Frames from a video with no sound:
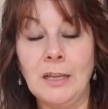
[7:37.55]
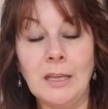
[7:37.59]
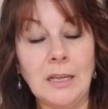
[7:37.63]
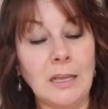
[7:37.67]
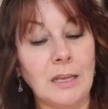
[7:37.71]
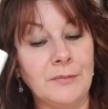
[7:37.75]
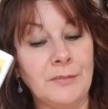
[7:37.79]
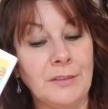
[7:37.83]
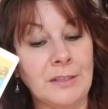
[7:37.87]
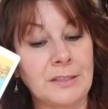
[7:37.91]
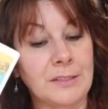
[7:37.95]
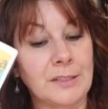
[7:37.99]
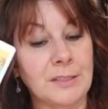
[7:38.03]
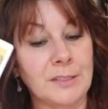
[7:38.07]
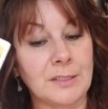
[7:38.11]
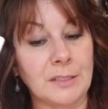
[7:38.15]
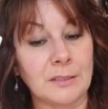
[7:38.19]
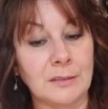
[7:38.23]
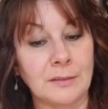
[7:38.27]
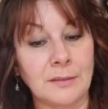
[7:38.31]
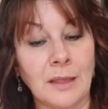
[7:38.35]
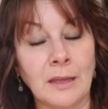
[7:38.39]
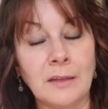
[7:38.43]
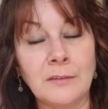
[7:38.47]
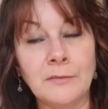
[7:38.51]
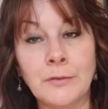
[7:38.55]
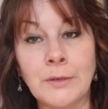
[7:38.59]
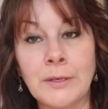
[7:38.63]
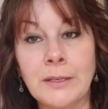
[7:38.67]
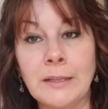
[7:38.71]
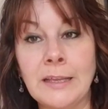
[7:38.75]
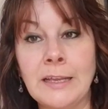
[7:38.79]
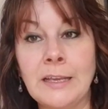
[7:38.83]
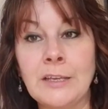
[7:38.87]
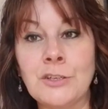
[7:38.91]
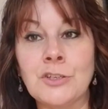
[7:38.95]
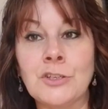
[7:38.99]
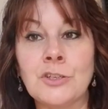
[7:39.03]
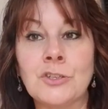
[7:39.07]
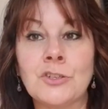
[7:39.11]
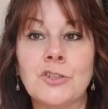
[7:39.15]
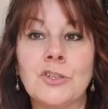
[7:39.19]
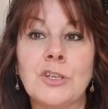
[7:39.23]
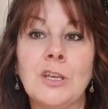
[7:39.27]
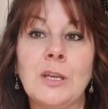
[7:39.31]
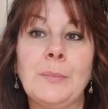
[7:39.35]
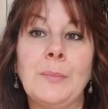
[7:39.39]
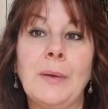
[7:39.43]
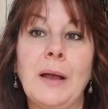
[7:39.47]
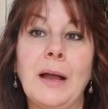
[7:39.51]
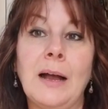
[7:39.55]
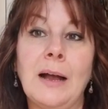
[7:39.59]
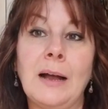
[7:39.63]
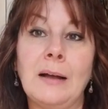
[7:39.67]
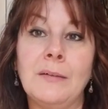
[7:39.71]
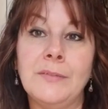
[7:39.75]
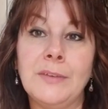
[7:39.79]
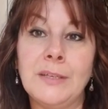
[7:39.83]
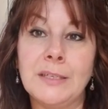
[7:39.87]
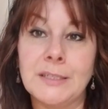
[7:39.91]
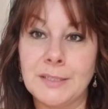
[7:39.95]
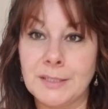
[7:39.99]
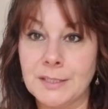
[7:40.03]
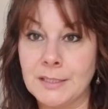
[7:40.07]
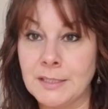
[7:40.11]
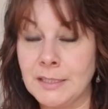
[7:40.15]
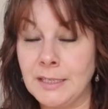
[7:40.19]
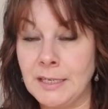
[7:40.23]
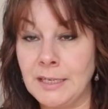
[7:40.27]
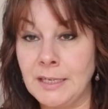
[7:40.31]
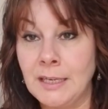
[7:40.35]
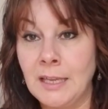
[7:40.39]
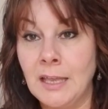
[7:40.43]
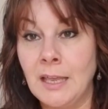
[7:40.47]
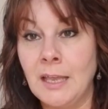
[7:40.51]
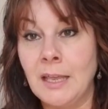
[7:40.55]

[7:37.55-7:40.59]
If this is a love relationship, obviously